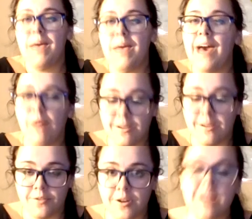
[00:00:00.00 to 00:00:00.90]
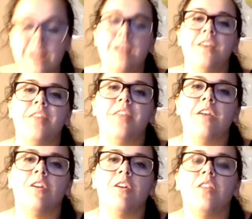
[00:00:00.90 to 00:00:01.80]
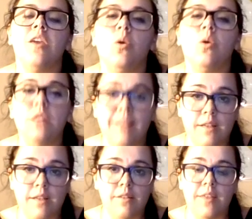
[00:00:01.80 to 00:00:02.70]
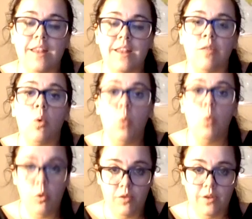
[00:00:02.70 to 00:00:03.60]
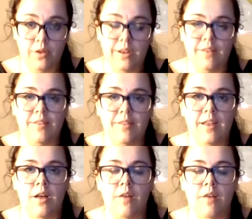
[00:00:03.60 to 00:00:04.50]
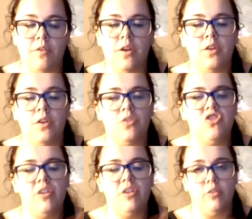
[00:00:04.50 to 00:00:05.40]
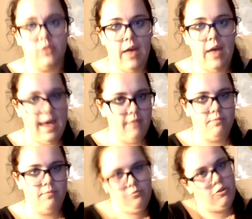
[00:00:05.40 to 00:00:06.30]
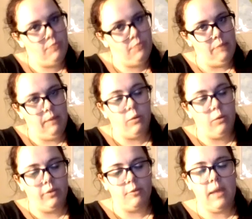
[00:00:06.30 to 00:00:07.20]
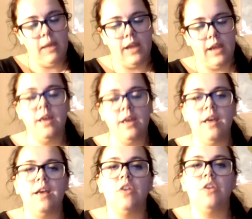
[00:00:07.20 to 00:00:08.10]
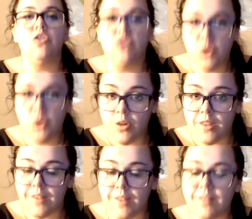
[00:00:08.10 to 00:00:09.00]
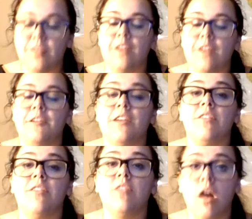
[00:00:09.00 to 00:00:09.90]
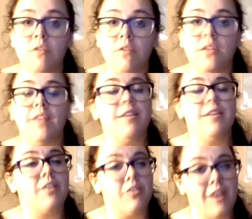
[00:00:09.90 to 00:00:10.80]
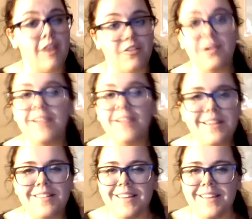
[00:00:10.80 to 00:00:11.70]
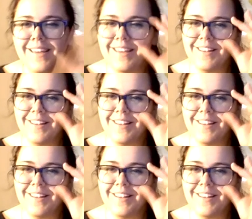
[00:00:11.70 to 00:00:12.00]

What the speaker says: However, they are the only lens that is woven instead of chiseled to be made when they're made. Due to this, they are very soft and these can scratch very easy.